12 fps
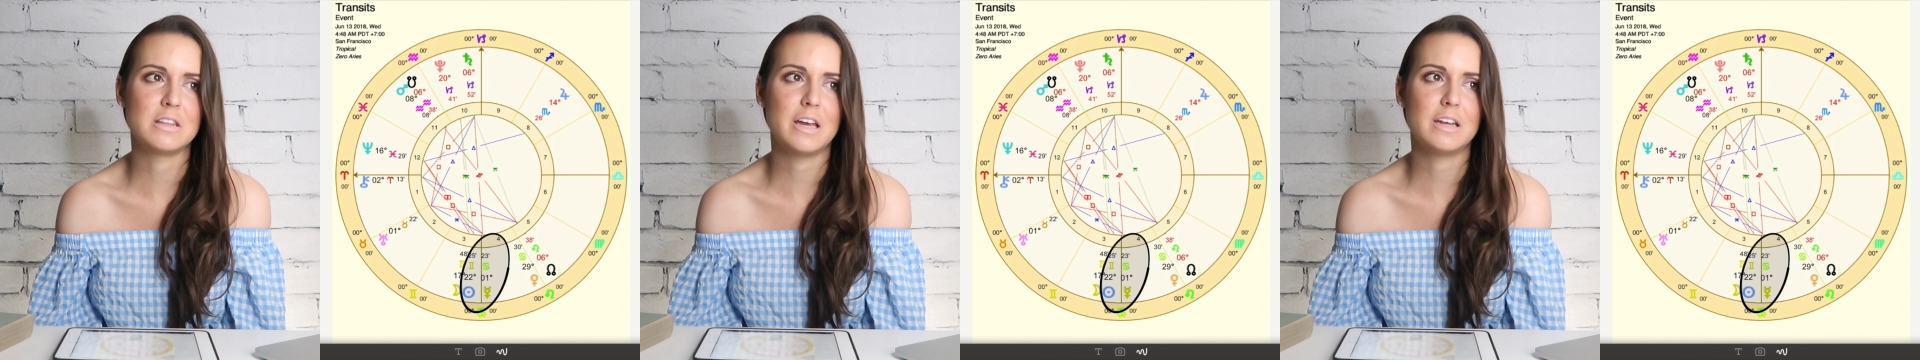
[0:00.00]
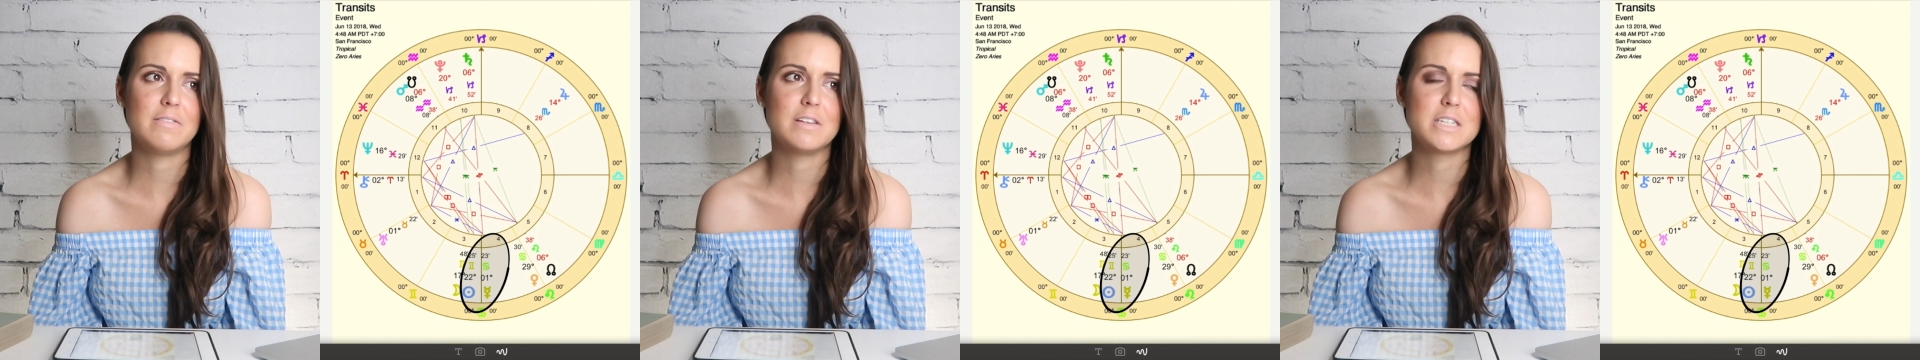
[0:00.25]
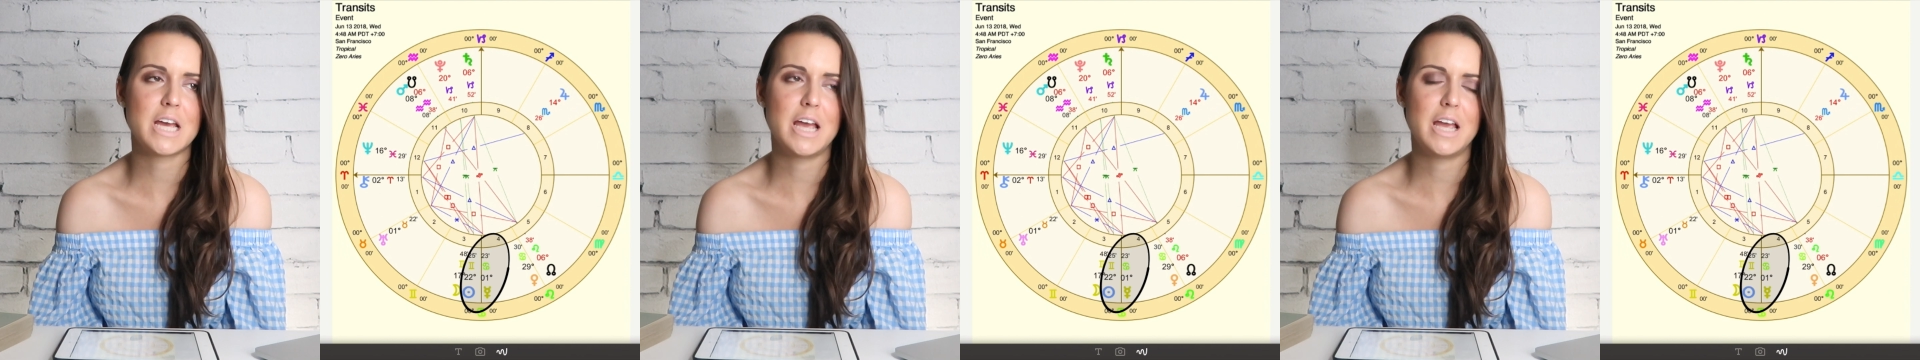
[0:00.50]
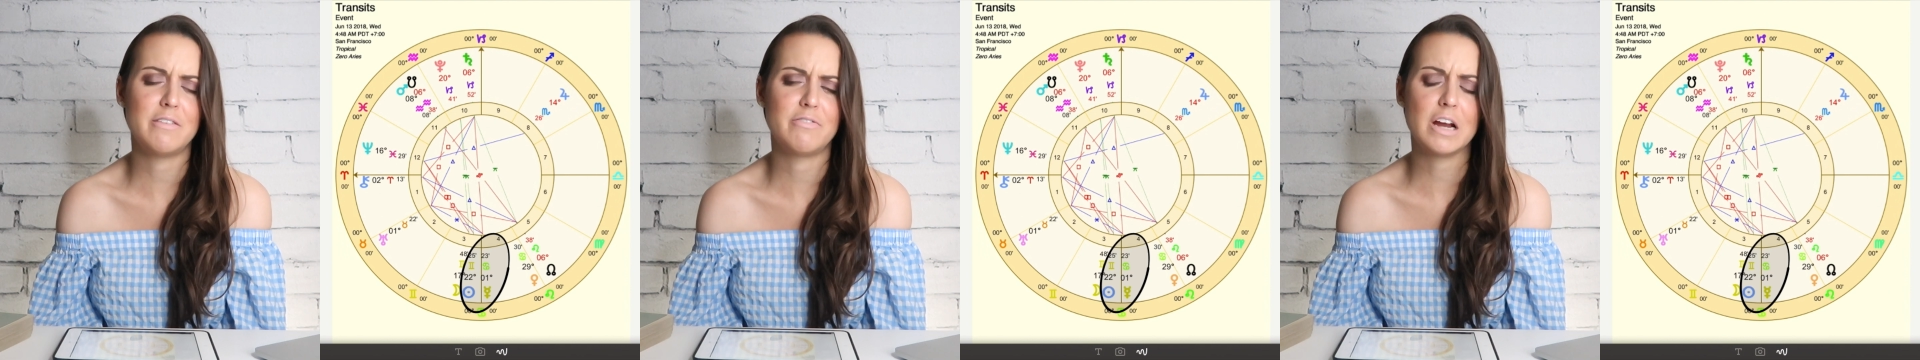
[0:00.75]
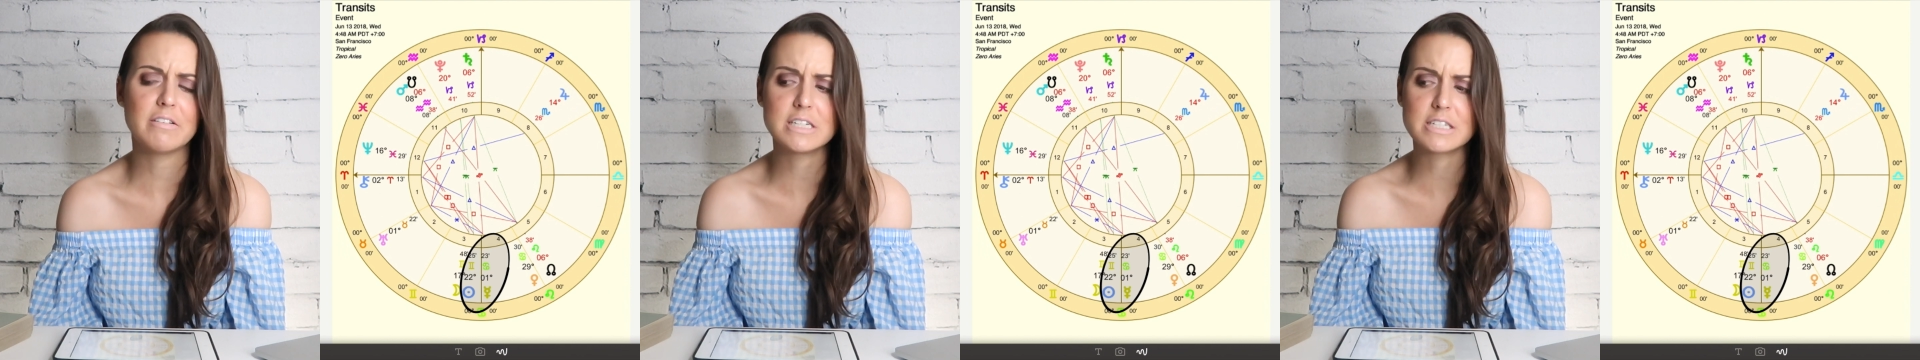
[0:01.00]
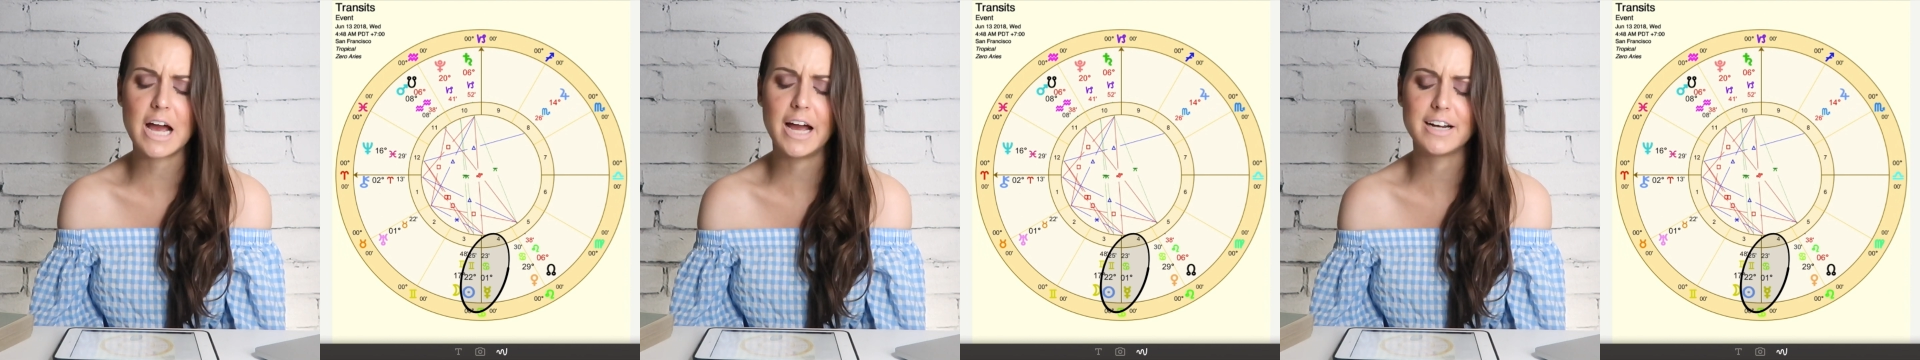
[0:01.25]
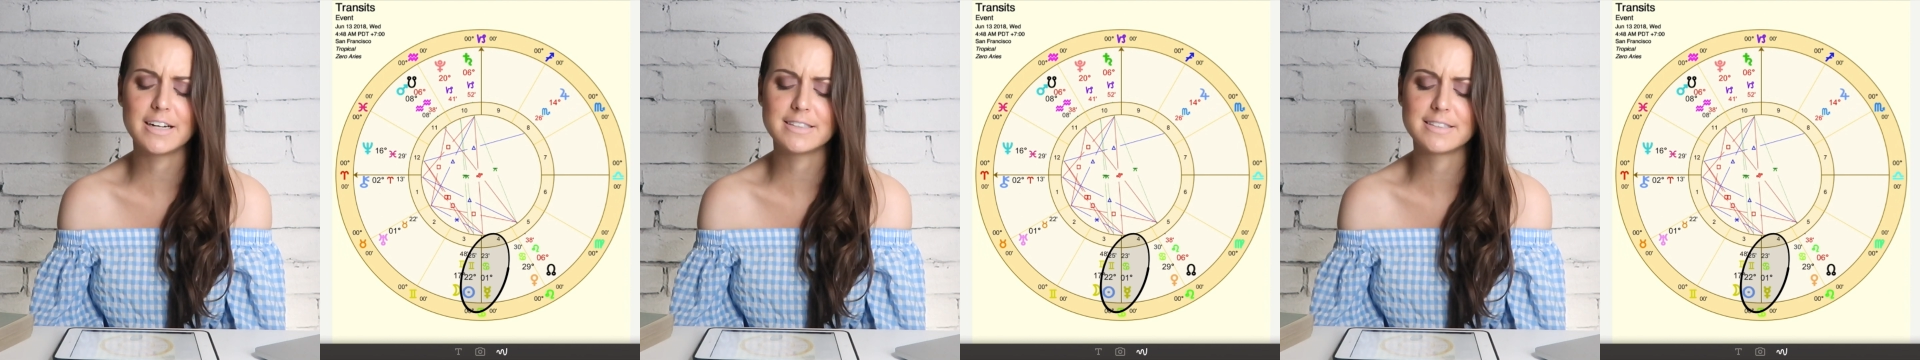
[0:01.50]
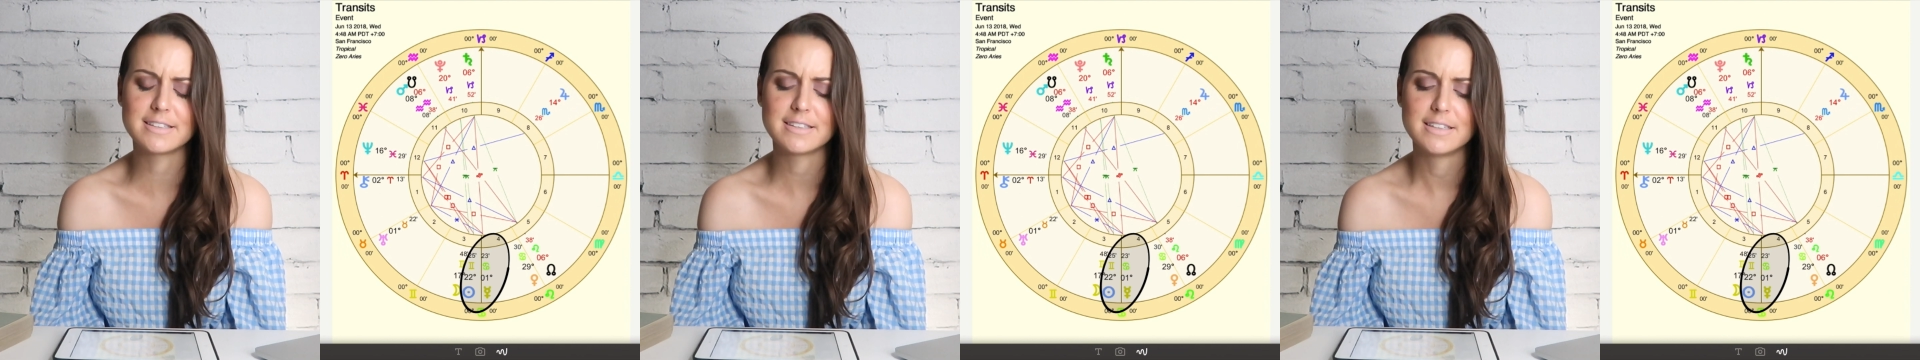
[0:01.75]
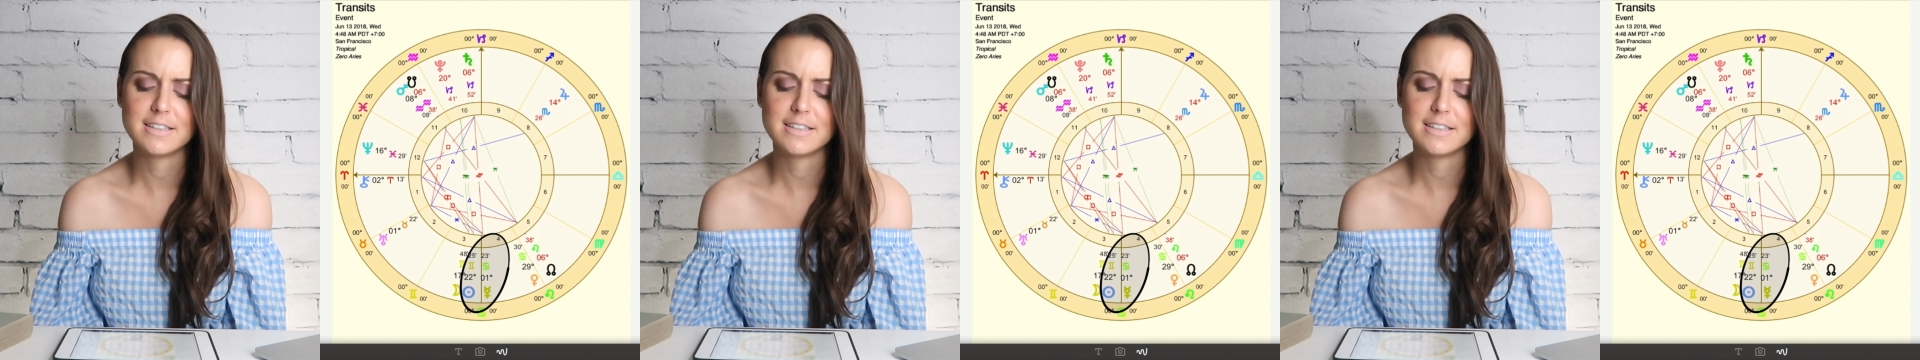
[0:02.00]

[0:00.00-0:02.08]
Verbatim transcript: at the end of the day, very tired.